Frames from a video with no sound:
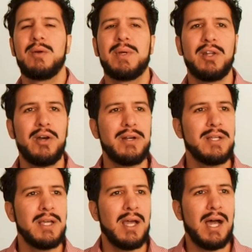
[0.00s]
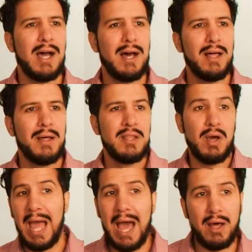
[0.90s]
We learned
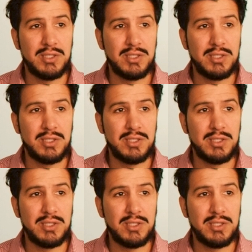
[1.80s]
how